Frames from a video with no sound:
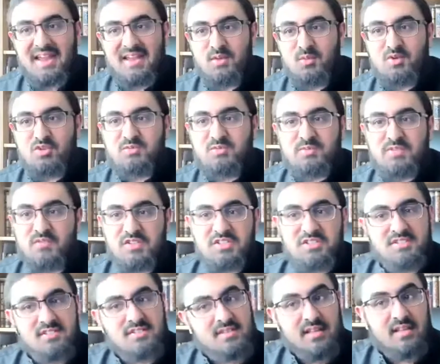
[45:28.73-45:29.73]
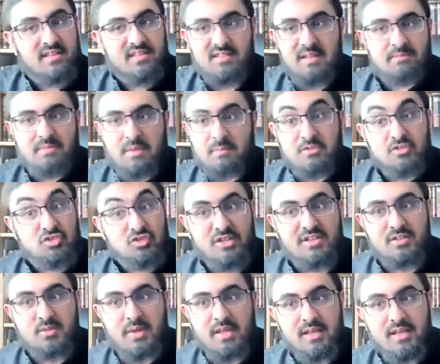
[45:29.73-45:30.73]
anyone who's proficient, they get snapped up
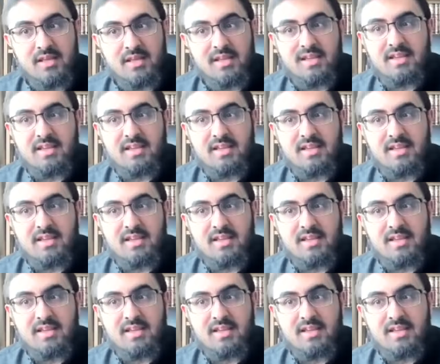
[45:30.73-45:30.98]
straight away.